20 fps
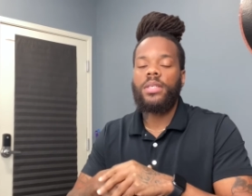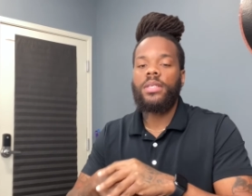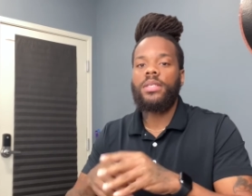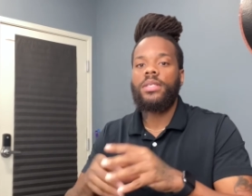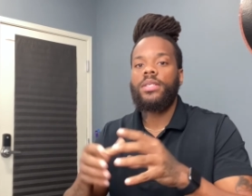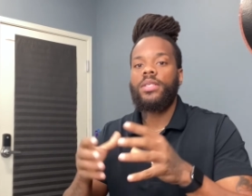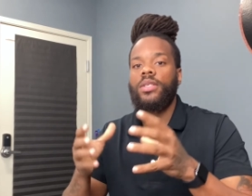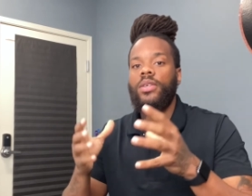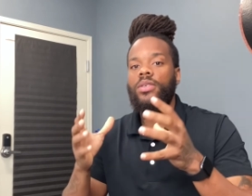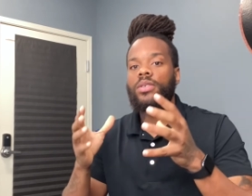
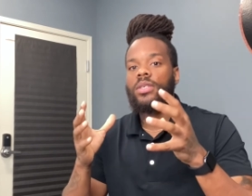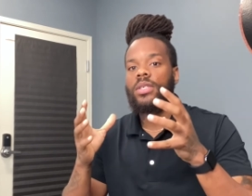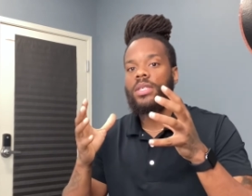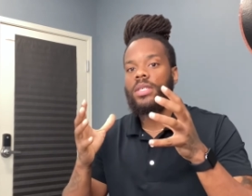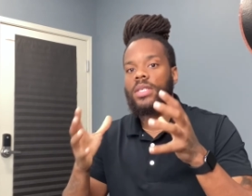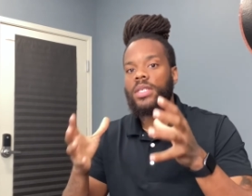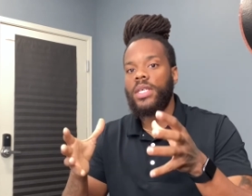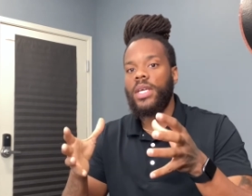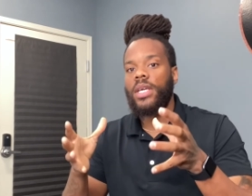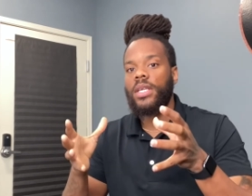So you can
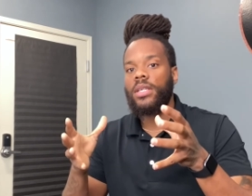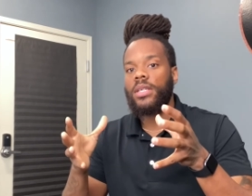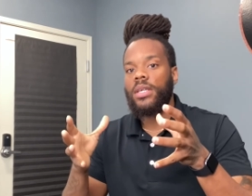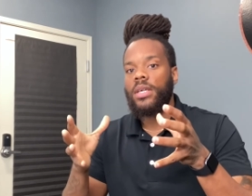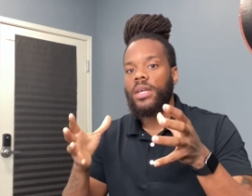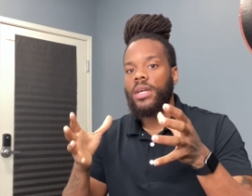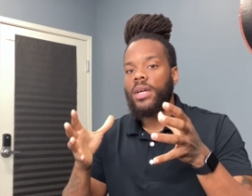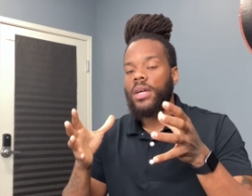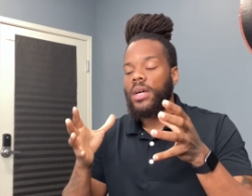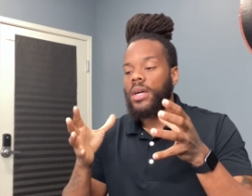set
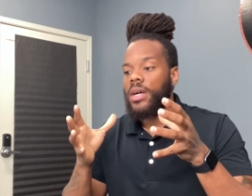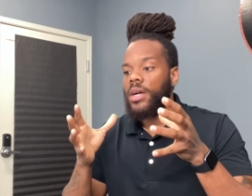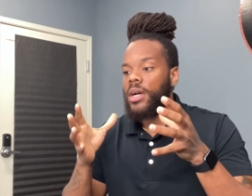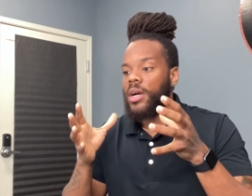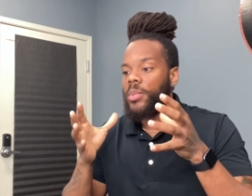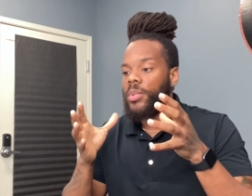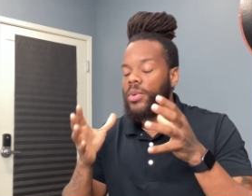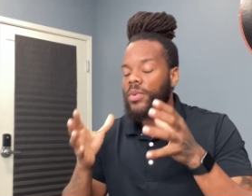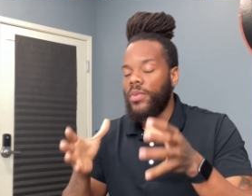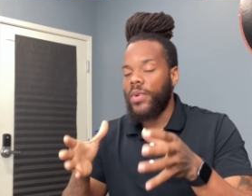
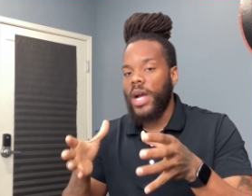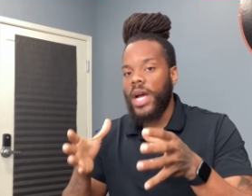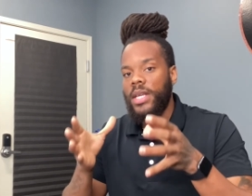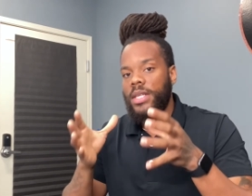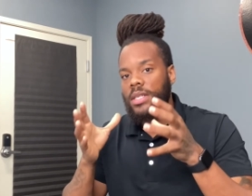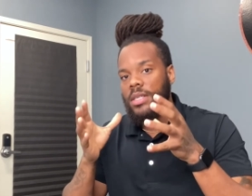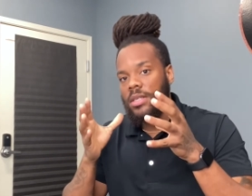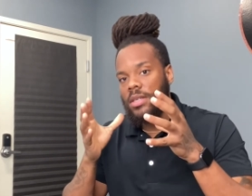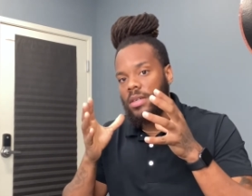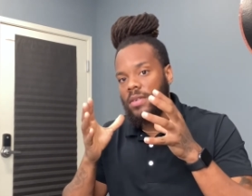up a
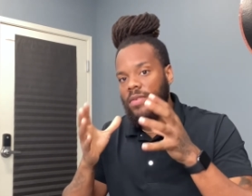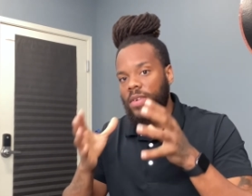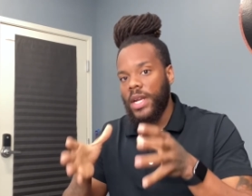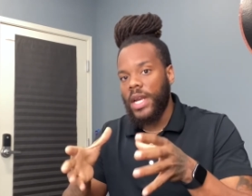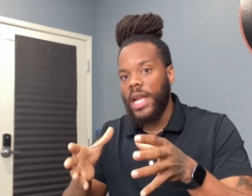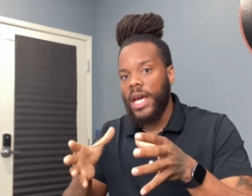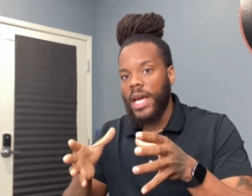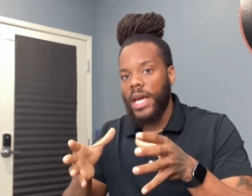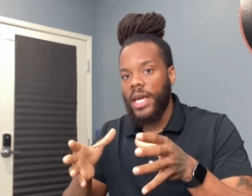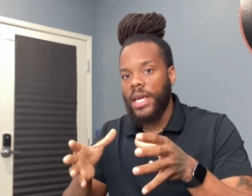roster of
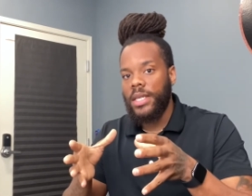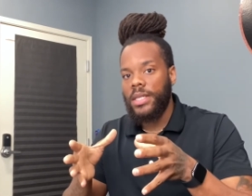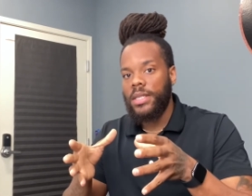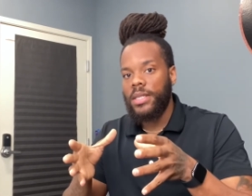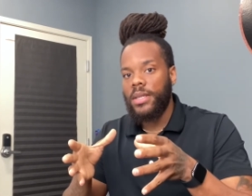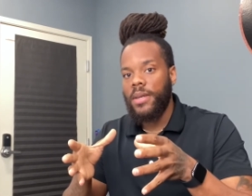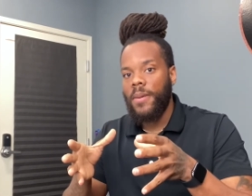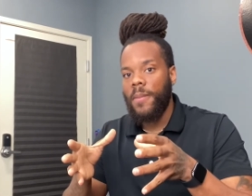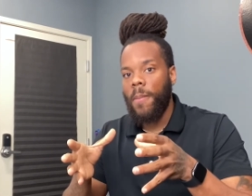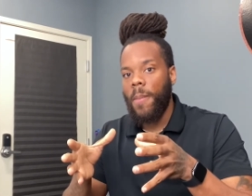clients
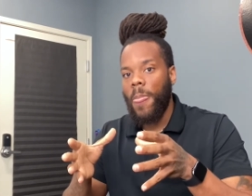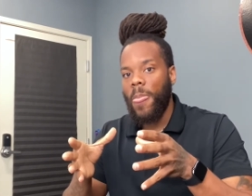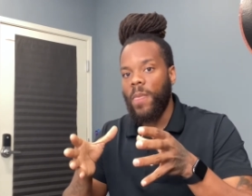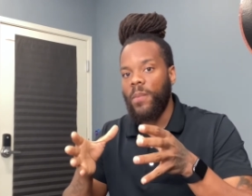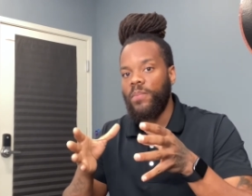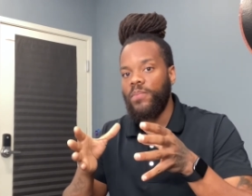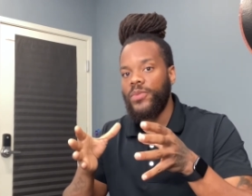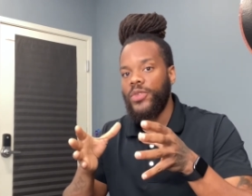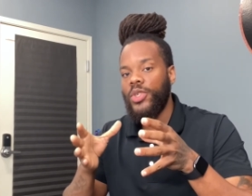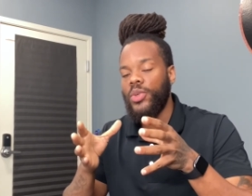
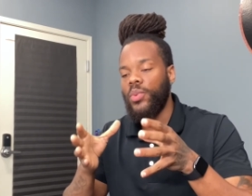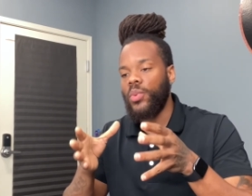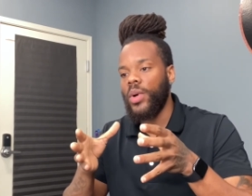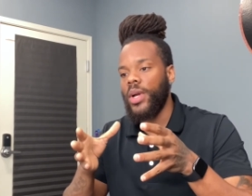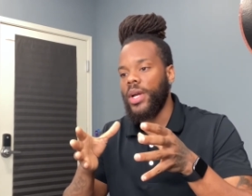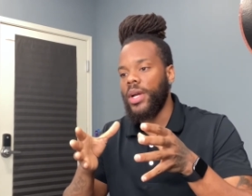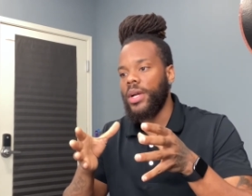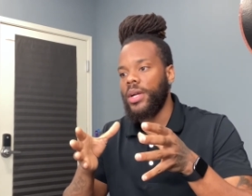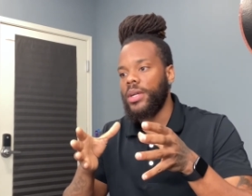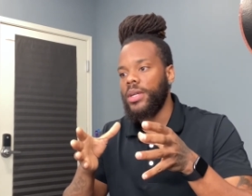to
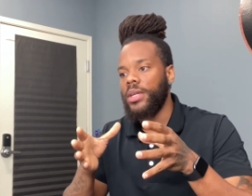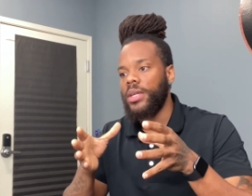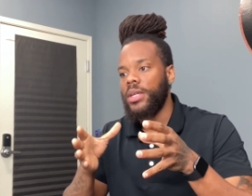where